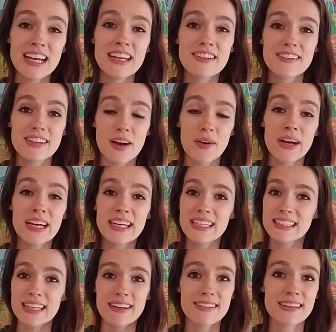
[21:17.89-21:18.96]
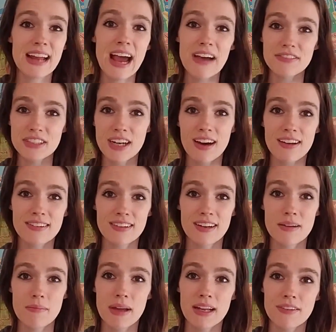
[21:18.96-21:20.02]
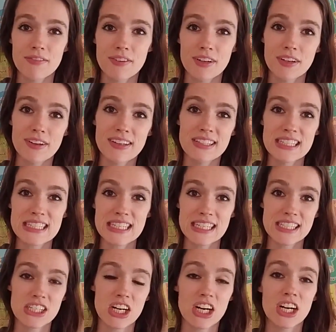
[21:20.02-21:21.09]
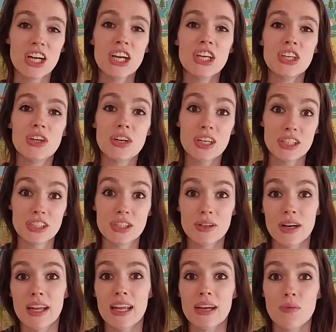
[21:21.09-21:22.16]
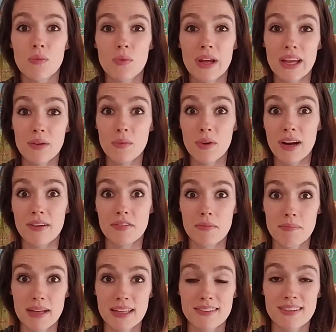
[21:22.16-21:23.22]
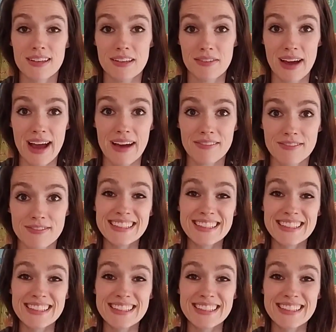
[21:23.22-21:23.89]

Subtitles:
So it doesn't have to cost a lot of money for you as a teacher. You can do it in whatever means that you have.